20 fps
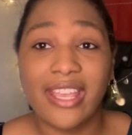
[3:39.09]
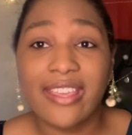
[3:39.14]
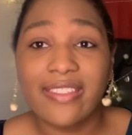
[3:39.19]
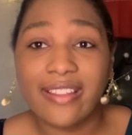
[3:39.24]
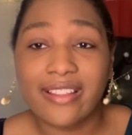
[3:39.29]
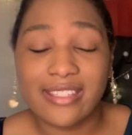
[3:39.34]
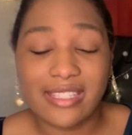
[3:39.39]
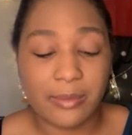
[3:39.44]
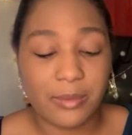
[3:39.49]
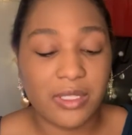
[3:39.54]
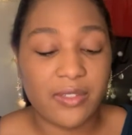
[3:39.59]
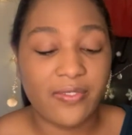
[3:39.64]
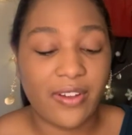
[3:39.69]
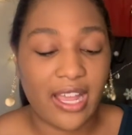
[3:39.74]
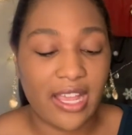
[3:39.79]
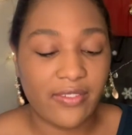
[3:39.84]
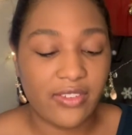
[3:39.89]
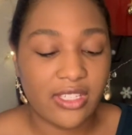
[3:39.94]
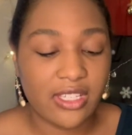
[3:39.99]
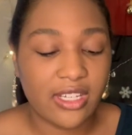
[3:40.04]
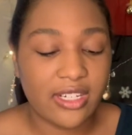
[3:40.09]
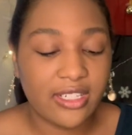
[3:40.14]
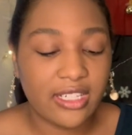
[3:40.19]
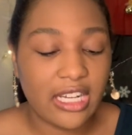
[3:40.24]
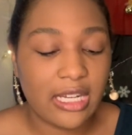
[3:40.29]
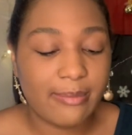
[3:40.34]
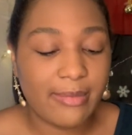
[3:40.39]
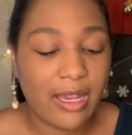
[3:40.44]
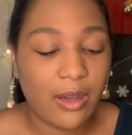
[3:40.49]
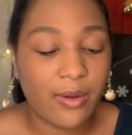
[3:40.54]
that Sims 5 is gonna
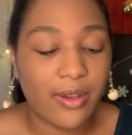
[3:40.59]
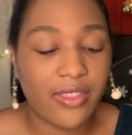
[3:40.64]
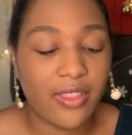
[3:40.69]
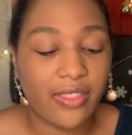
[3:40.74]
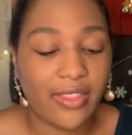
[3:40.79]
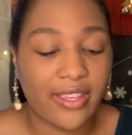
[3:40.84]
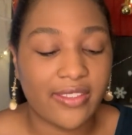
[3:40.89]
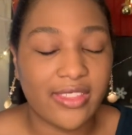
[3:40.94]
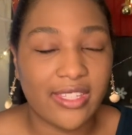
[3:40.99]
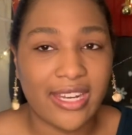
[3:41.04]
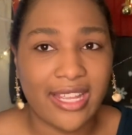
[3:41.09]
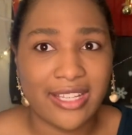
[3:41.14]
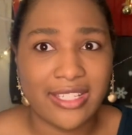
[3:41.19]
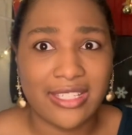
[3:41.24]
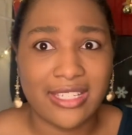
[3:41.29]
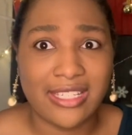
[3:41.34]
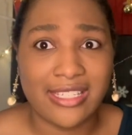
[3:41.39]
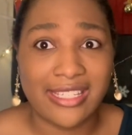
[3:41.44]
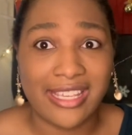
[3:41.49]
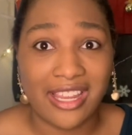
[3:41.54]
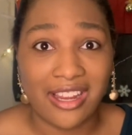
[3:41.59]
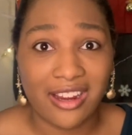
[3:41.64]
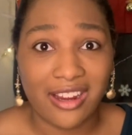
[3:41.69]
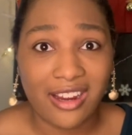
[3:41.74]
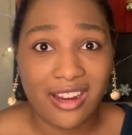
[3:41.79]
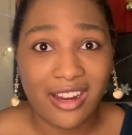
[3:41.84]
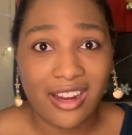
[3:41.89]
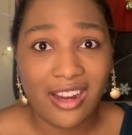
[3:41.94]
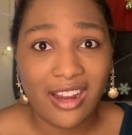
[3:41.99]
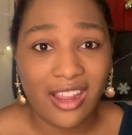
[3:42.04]
come out within like the next
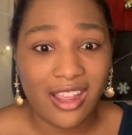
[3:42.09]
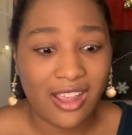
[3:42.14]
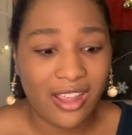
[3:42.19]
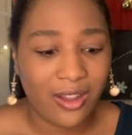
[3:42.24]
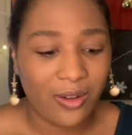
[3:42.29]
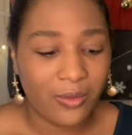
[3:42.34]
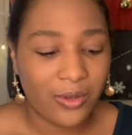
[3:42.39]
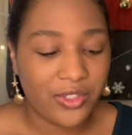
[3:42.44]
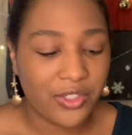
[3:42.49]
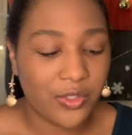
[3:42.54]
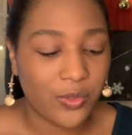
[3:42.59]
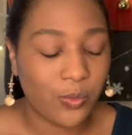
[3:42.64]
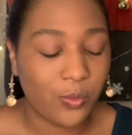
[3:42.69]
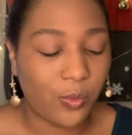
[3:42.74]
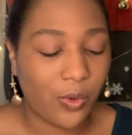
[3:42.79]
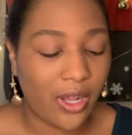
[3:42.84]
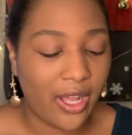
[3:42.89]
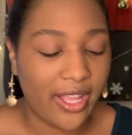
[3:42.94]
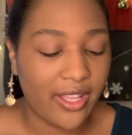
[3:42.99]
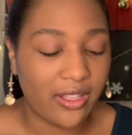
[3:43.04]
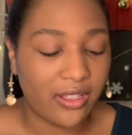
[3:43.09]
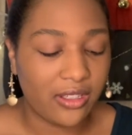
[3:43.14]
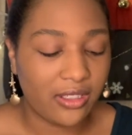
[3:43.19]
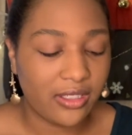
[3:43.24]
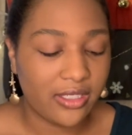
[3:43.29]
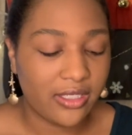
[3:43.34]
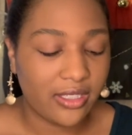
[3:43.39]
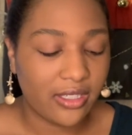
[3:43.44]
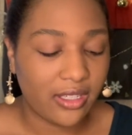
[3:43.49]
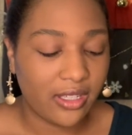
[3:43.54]
year, which is wild.
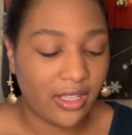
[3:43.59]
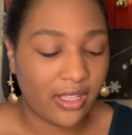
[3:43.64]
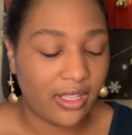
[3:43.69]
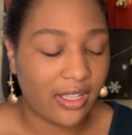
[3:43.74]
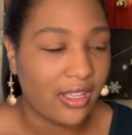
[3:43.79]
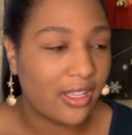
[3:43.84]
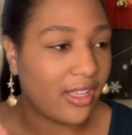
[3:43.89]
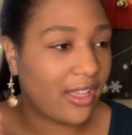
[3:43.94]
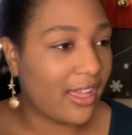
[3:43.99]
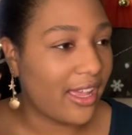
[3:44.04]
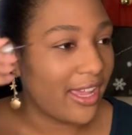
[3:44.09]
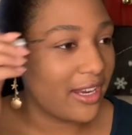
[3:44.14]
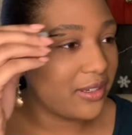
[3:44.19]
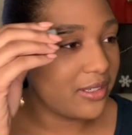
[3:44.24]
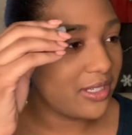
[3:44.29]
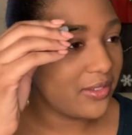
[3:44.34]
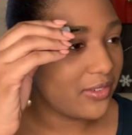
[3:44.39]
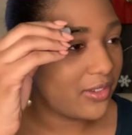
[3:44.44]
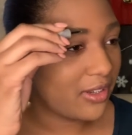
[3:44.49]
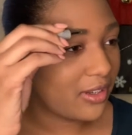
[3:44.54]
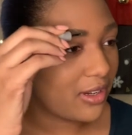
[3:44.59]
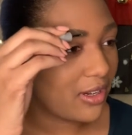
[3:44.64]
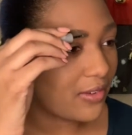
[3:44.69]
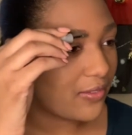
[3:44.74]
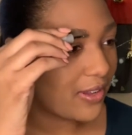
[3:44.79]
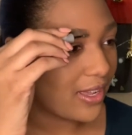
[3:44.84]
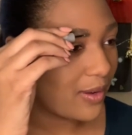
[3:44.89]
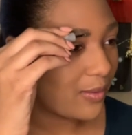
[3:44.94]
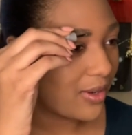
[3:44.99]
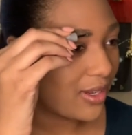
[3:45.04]
I don't even know if
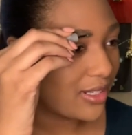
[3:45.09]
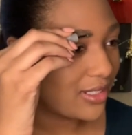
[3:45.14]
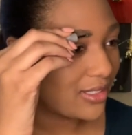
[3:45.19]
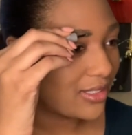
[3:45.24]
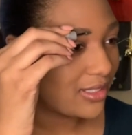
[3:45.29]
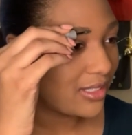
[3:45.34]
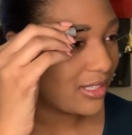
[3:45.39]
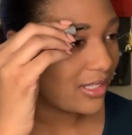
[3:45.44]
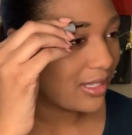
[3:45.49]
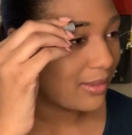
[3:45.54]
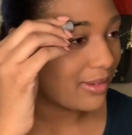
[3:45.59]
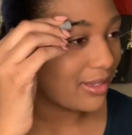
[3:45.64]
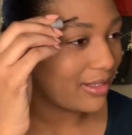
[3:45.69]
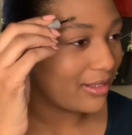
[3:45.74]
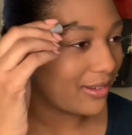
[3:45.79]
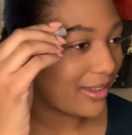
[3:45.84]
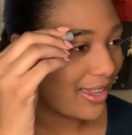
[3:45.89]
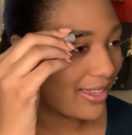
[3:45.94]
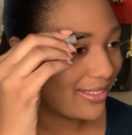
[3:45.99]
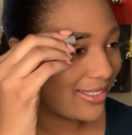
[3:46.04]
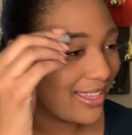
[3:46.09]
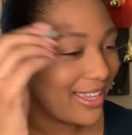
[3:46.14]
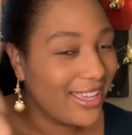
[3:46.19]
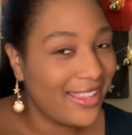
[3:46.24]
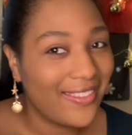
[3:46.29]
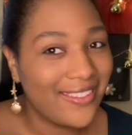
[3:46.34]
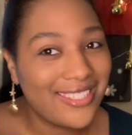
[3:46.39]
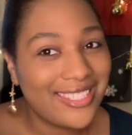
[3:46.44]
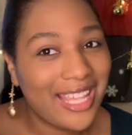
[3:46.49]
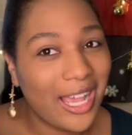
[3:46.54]
I want, I mean, okay. This
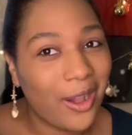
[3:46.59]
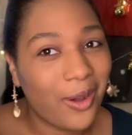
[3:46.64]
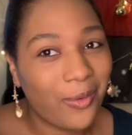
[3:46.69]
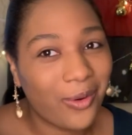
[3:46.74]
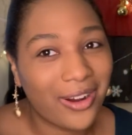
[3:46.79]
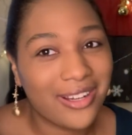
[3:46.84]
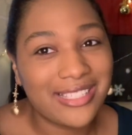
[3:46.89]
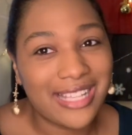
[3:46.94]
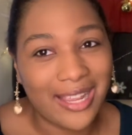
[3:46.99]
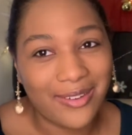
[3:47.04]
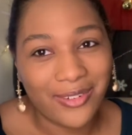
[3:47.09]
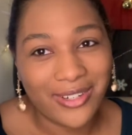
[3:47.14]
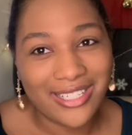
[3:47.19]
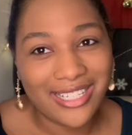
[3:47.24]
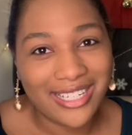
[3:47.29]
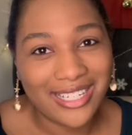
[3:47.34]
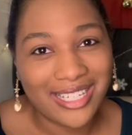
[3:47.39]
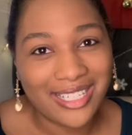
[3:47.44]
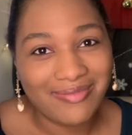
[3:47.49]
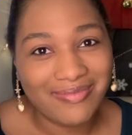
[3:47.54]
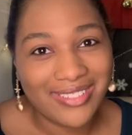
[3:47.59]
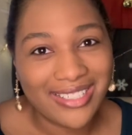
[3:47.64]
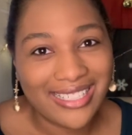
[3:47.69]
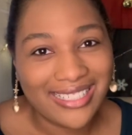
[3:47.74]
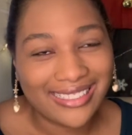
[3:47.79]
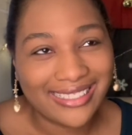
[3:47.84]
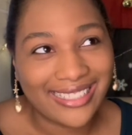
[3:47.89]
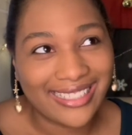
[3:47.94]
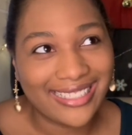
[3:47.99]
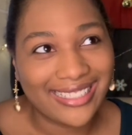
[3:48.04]
is how it works every time.
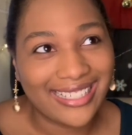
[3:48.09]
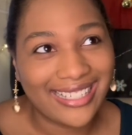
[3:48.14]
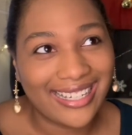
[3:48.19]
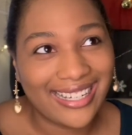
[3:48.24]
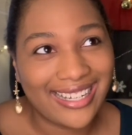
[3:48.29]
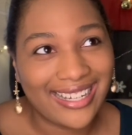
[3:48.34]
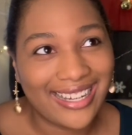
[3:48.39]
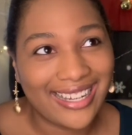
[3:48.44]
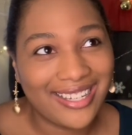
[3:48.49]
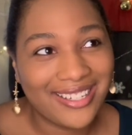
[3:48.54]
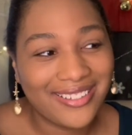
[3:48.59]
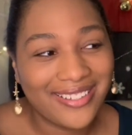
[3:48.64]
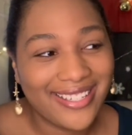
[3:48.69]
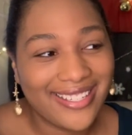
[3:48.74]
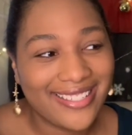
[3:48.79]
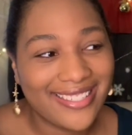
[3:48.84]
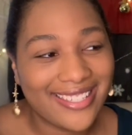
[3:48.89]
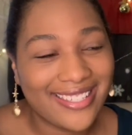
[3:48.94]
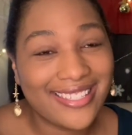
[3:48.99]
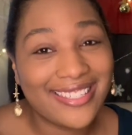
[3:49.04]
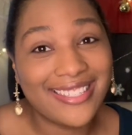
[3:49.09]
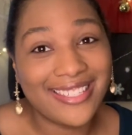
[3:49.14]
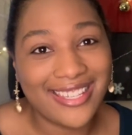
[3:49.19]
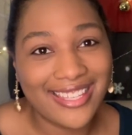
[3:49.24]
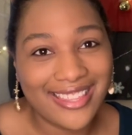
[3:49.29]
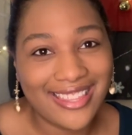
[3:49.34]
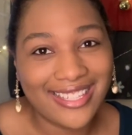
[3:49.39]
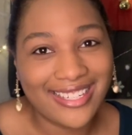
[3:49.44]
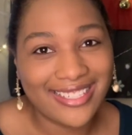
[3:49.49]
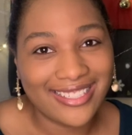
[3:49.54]
Like, I always see
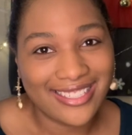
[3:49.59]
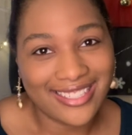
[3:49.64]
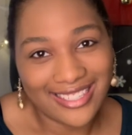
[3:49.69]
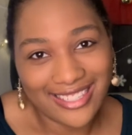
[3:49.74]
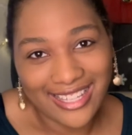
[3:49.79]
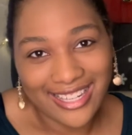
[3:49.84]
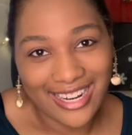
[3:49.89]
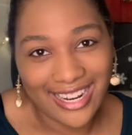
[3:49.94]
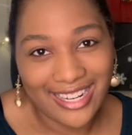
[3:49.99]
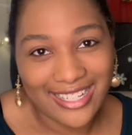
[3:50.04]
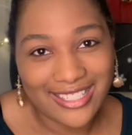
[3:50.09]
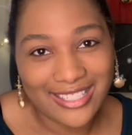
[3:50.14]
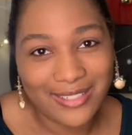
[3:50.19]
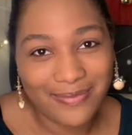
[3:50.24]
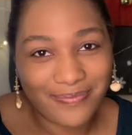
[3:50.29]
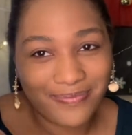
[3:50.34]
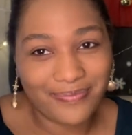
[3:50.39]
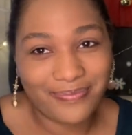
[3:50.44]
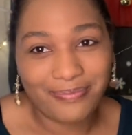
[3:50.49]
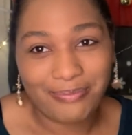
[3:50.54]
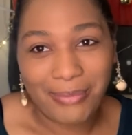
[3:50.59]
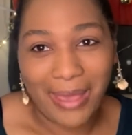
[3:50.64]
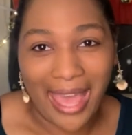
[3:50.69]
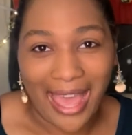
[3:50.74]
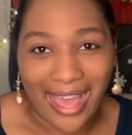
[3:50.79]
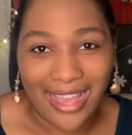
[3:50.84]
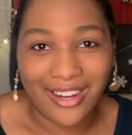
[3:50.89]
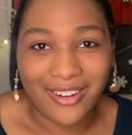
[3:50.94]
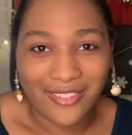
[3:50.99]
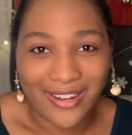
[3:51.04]
the next
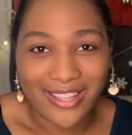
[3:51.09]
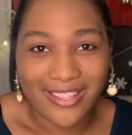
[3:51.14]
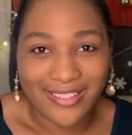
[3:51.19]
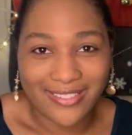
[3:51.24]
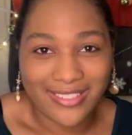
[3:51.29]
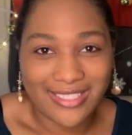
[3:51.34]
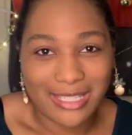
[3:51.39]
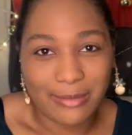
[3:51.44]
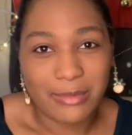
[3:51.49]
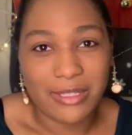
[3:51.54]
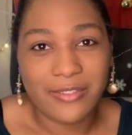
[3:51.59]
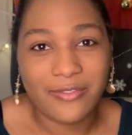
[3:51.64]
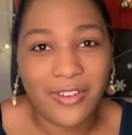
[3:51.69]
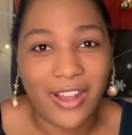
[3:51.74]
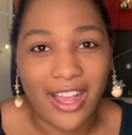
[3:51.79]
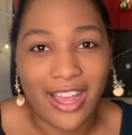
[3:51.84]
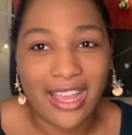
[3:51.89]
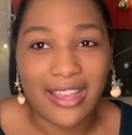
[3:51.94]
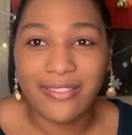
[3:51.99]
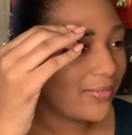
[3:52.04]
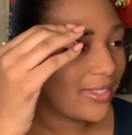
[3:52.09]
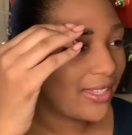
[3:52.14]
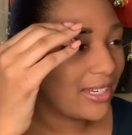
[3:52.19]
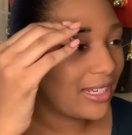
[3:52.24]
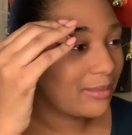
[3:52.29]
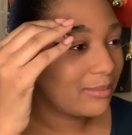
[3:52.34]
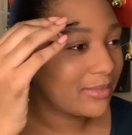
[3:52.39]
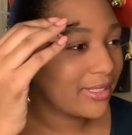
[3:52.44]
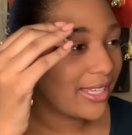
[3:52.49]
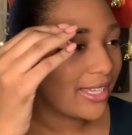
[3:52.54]
pack, right, Sims 5, and
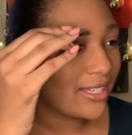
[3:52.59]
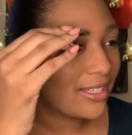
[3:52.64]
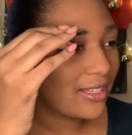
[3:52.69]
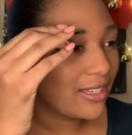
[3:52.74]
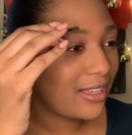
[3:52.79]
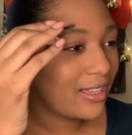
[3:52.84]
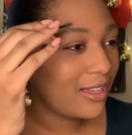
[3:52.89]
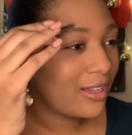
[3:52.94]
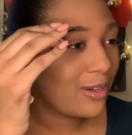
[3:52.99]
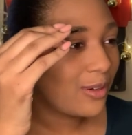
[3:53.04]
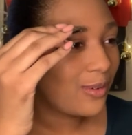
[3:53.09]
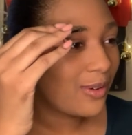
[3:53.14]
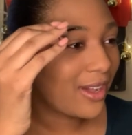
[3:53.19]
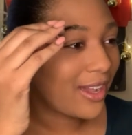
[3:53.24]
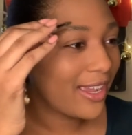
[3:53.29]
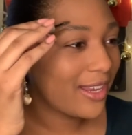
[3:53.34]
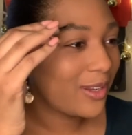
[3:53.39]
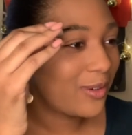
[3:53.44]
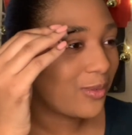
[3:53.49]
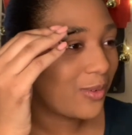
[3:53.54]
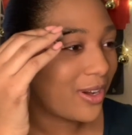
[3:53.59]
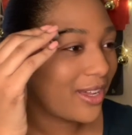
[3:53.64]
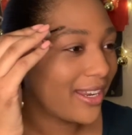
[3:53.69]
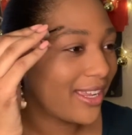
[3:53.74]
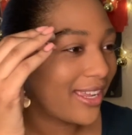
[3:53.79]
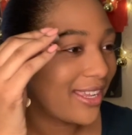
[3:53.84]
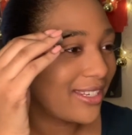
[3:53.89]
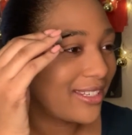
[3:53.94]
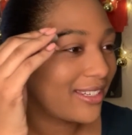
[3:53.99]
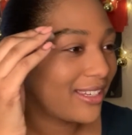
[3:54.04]
I'm like, oh, I don't want
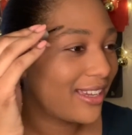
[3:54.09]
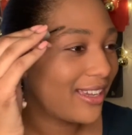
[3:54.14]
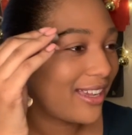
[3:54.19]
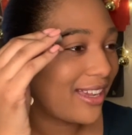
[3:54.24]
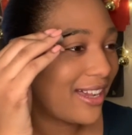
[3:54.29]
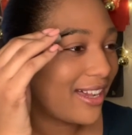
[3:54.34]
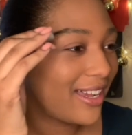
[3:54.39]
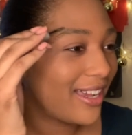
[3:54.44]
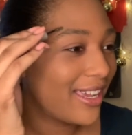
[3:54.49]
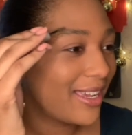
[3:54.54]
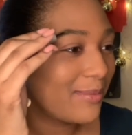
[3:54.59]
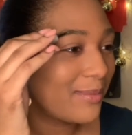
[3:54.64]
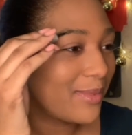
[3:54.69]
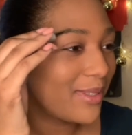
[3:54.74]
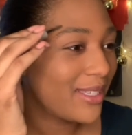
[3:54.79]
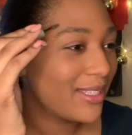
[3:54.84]
it. I'm